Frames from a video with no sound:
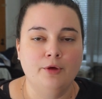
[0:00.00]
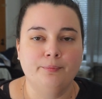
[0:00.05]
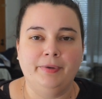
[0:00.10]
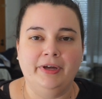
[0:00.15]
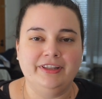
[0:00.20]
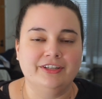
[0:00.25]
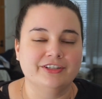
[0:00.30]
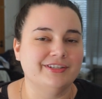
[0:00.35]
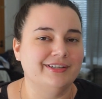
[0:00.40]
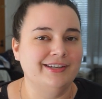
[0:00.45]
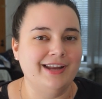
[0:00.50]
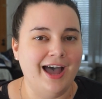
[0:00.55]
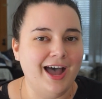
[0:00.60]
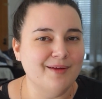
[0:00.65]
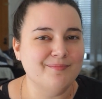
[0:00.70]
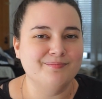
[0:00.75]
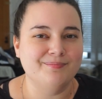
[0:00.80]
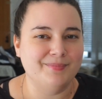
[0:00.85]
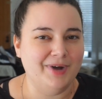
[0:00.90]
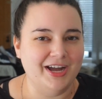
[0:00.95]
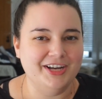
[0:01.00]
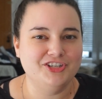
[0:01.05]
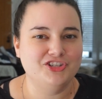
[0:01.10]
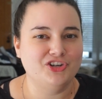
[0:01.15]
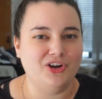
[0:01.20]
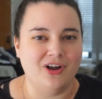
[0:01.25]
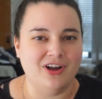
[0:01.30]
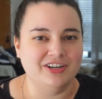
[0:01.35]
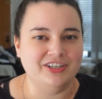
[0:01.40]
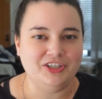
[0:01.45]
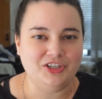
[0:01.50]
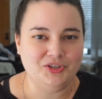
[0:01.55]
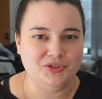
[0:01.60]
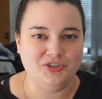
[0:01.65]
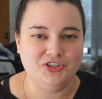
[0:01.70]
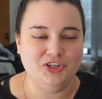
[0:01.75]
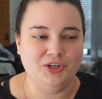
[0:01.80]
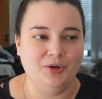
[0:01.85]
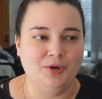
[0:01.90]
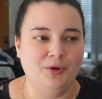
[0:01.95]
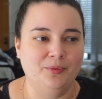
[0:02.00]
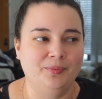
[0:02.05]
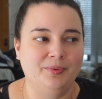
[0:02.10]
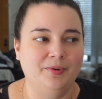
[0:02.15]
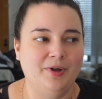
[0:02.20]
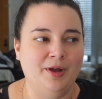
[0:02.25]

but there's not much on YouTube